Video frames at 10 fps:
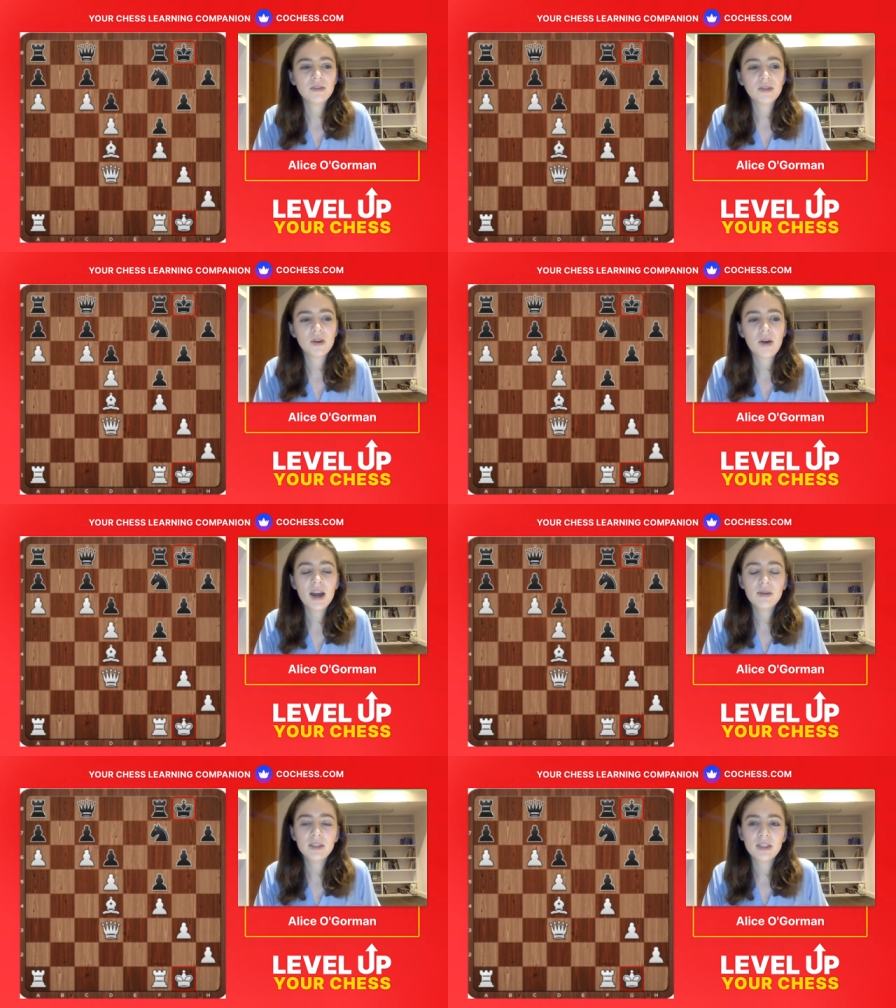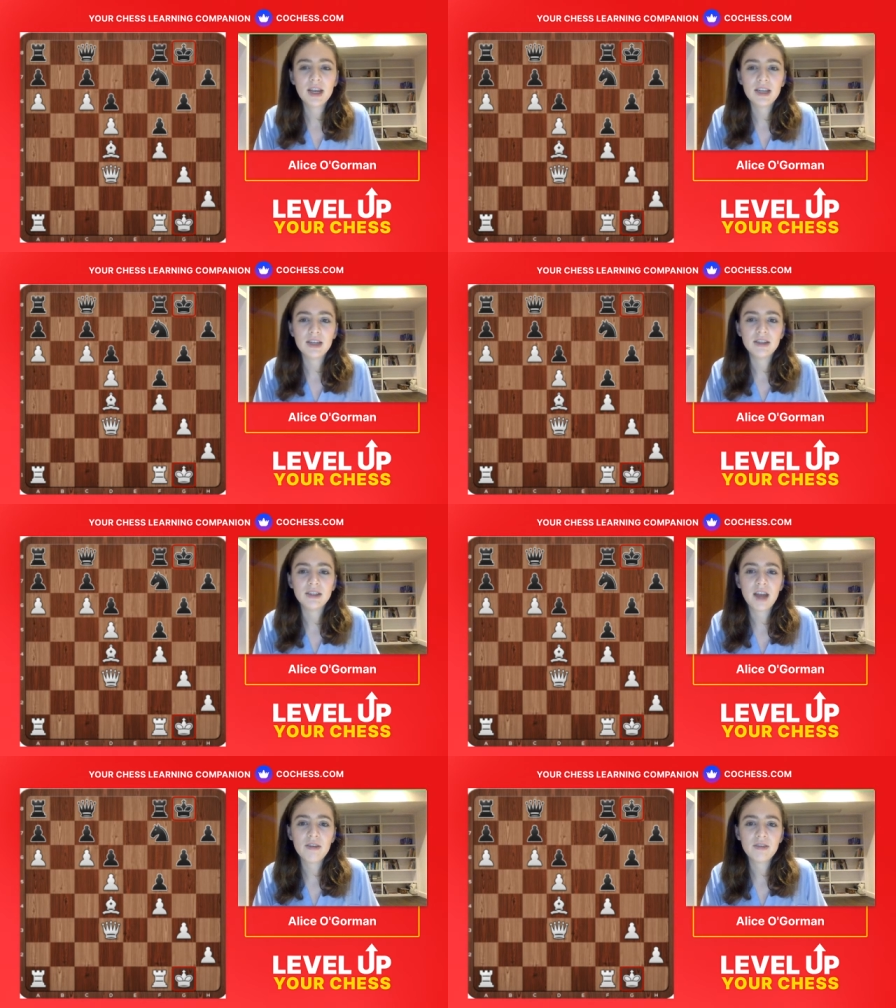So I would say here
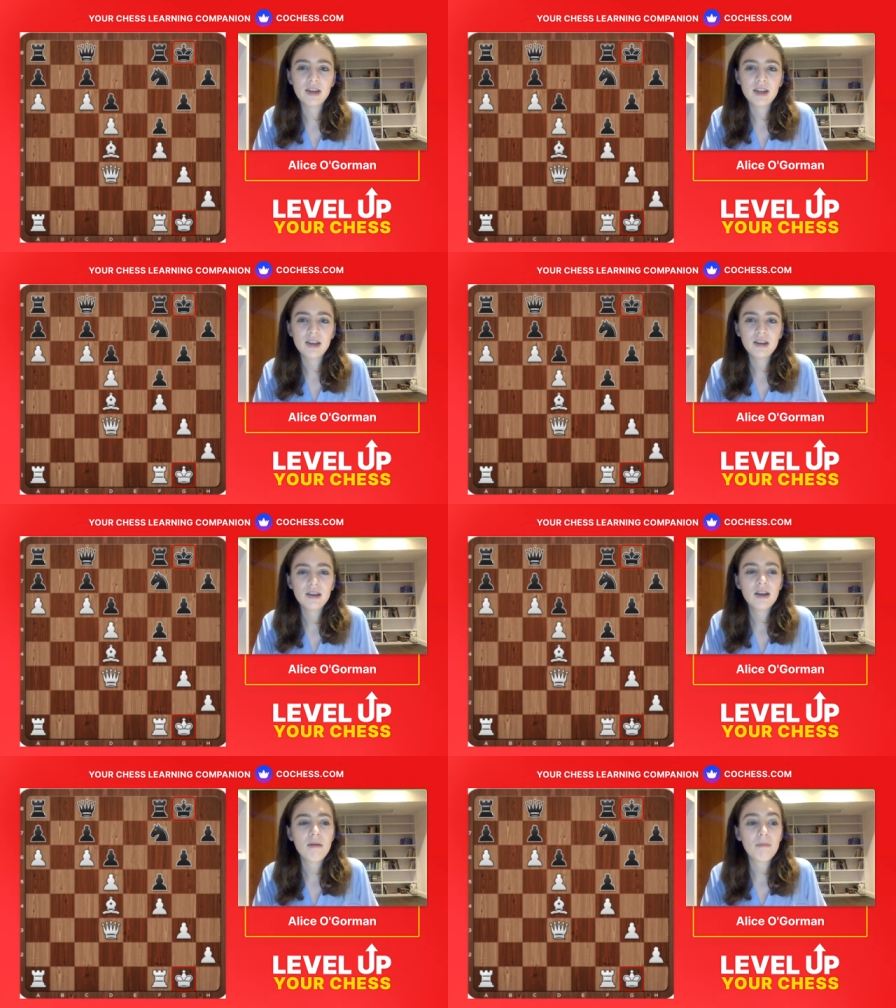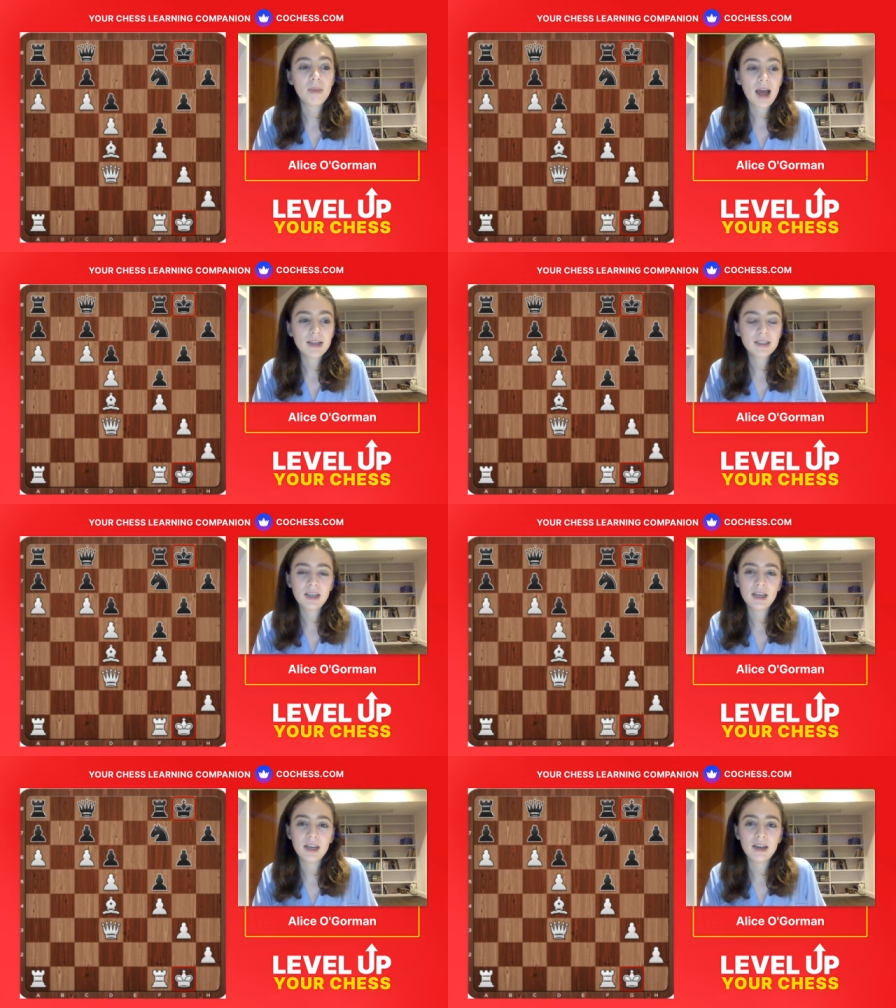definitely black's
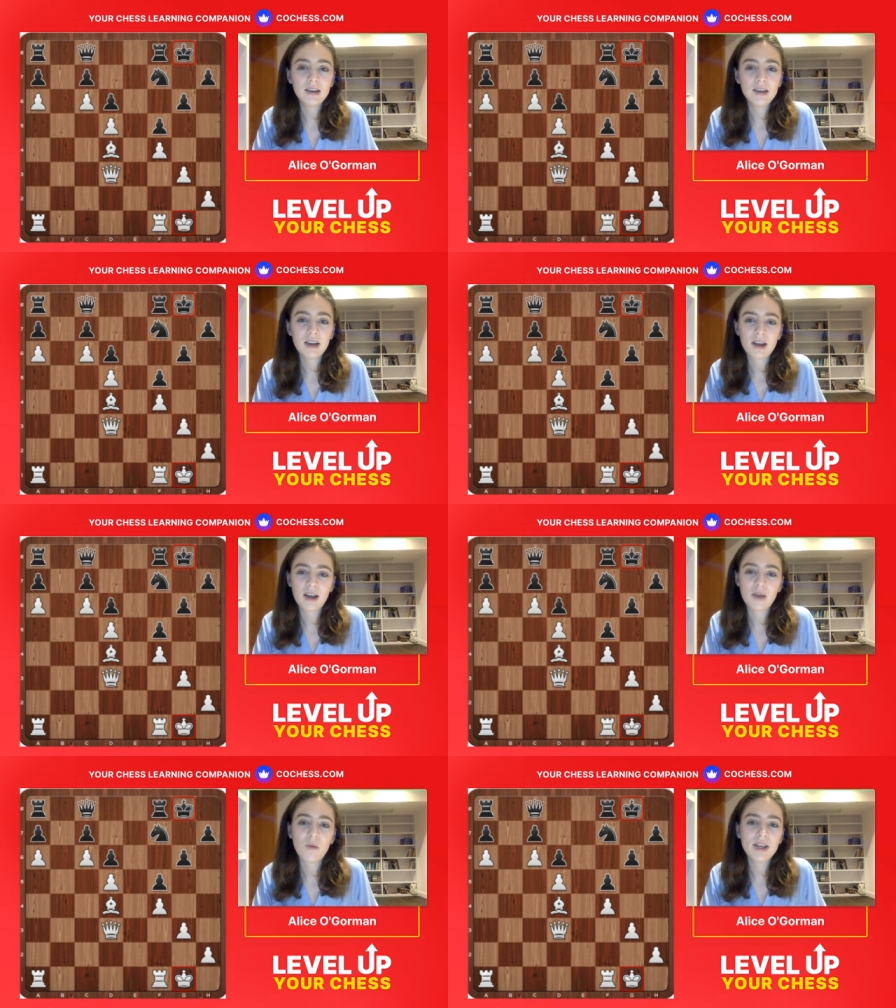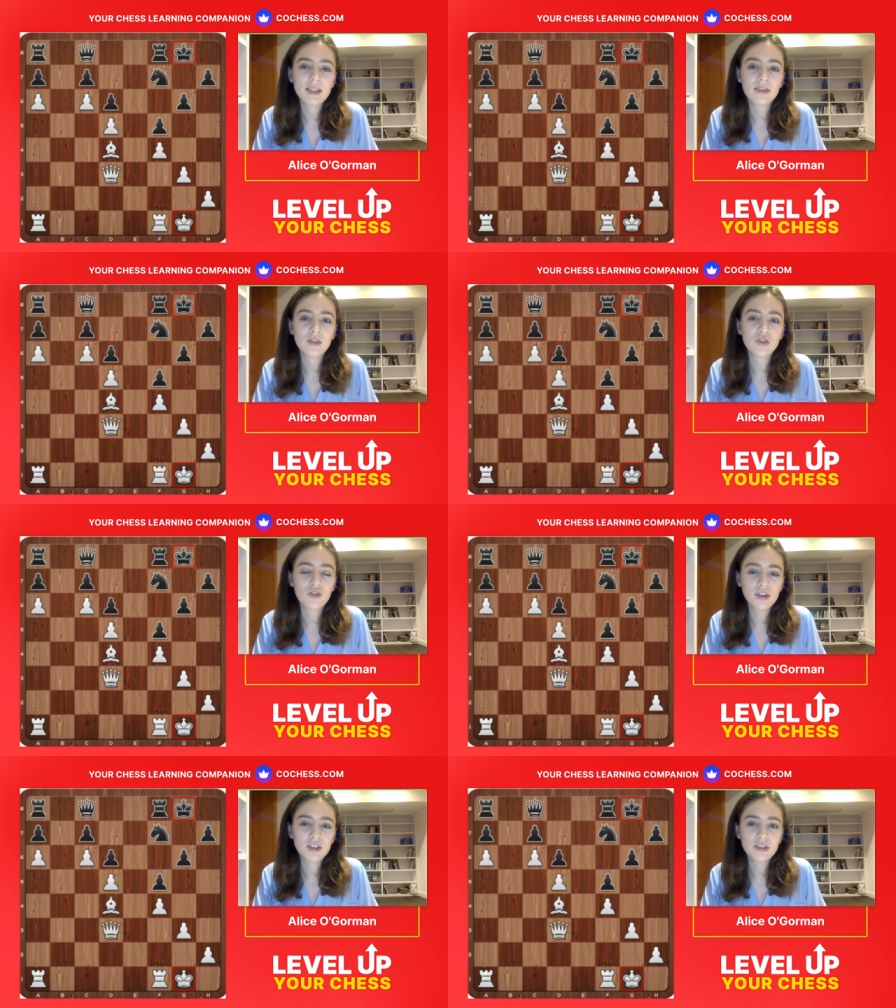king, and like in white's king, the
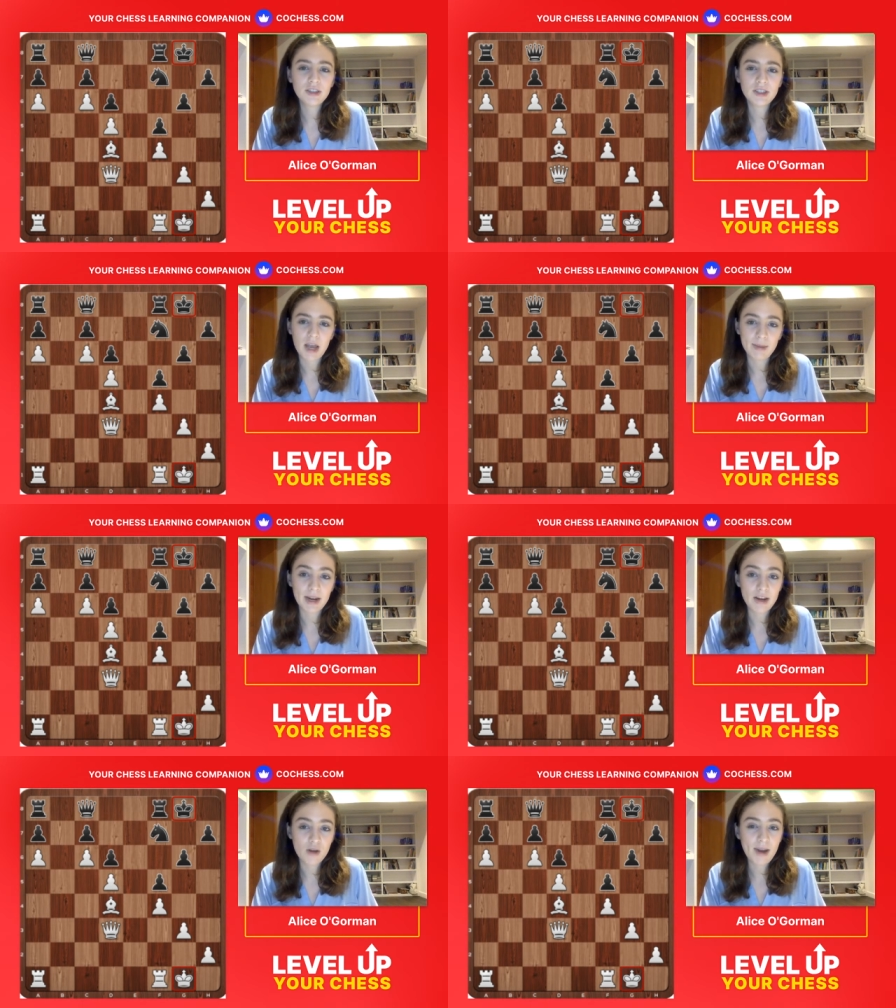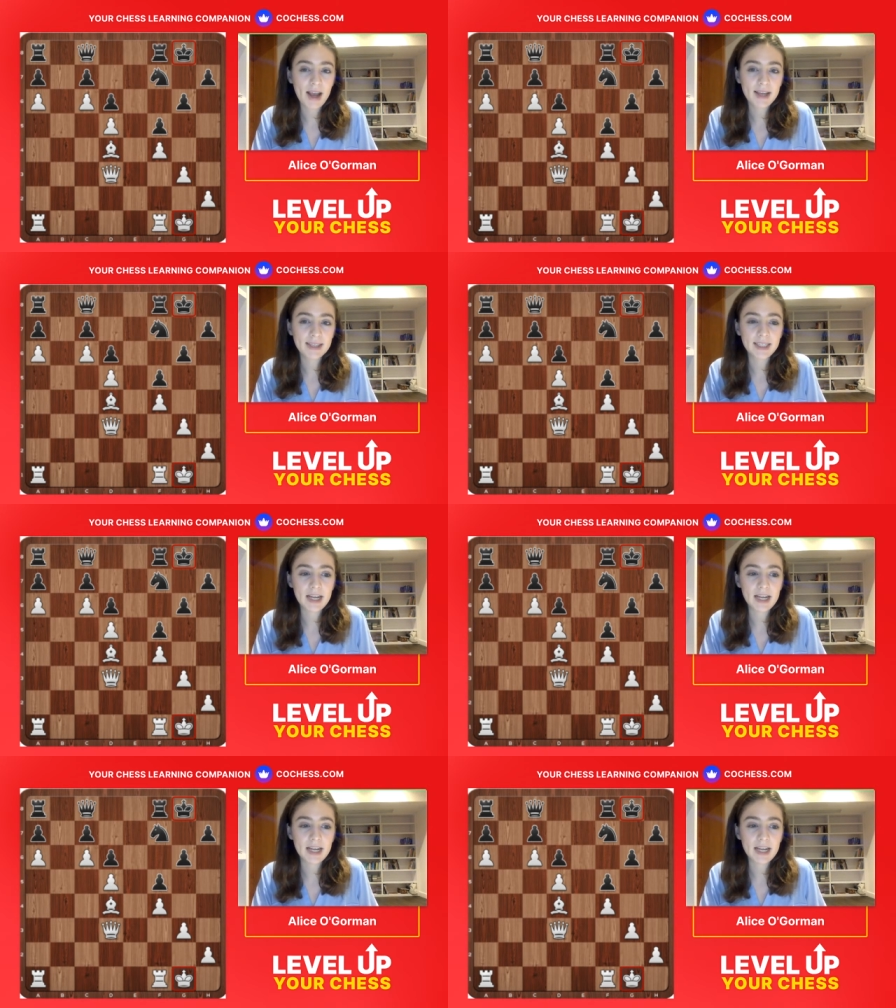structure is the same, and I know black has an